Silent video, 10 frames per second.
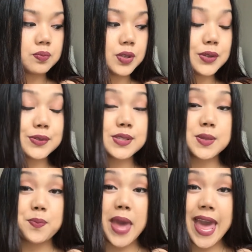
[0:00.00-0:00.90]
use
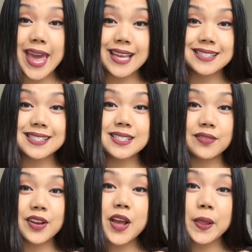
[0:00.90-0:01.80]
pens,
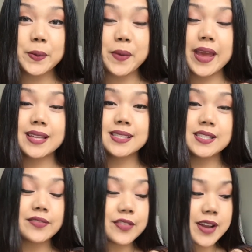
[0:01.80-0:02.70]
different colored pens,
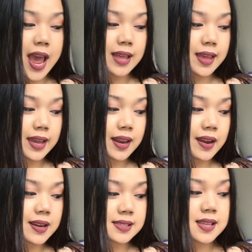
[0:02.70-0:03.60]
different
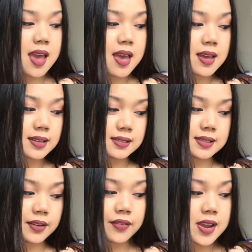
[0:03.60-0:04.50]
highlighters,
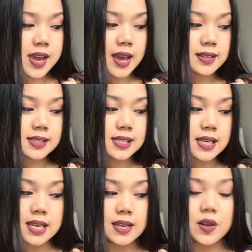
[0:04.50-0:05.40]
different kind of
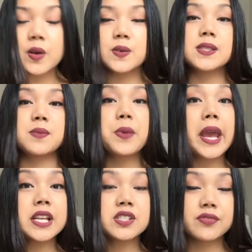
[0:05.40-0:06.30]
sticky notes and
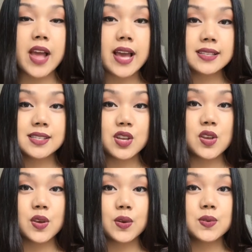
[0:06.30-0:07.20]
page flags to
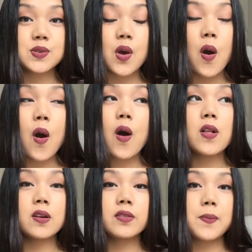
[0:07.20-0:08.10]
use
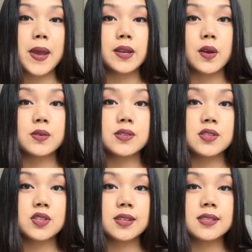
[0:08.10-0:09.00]
all over my notes,
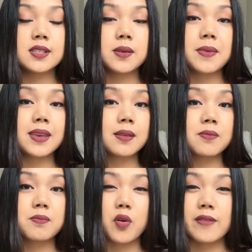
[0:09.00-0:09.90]
just to make it
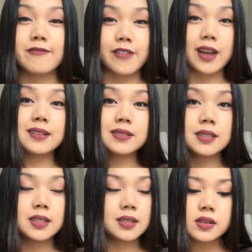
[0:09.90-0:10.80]
more fun.
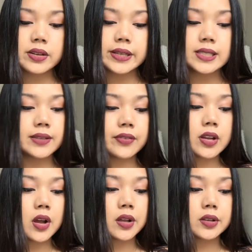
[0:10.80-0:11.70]
That are in
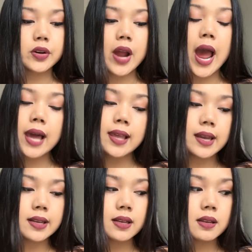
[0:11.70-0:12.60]
different color or
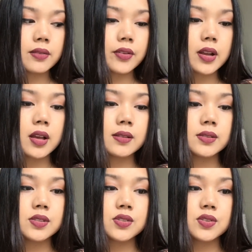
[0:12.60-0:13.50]
highlighted in different
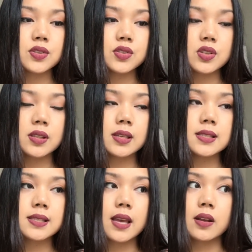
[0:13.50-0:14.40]
colors usually
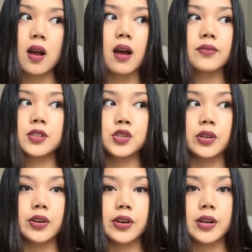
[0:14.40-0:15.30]
set off a
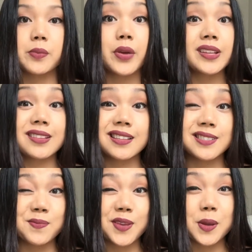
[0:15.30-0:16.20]
trigger in our brain that that's
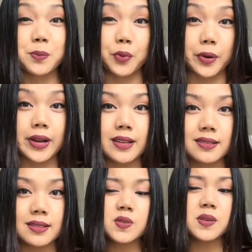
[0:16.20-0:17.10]
something
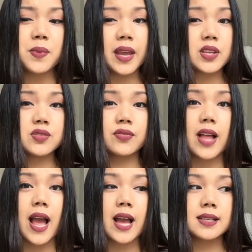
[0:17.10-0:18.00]
important. Using page
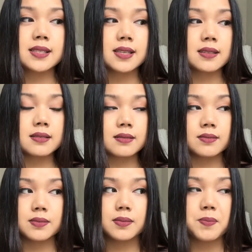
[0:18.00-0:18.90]
flags and
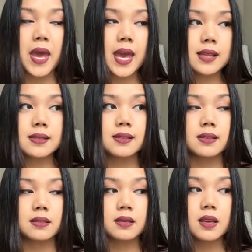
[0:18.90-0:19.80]
pens
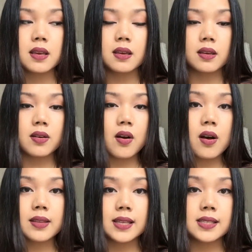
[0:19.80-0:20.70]
and
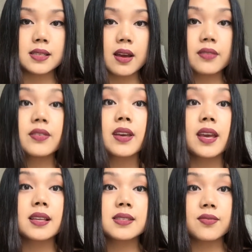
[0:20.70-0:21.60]
all that stuff,
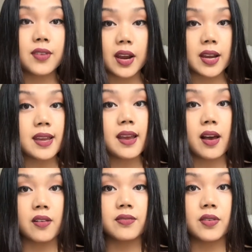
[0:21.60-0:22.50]
it's very
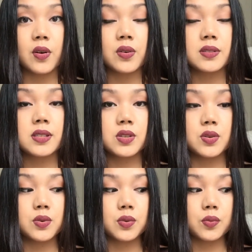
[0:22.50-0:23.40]
helpful
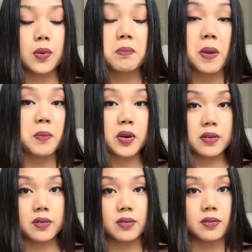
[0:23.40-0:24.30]
to remember
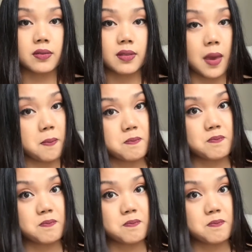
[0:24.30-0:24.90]
them.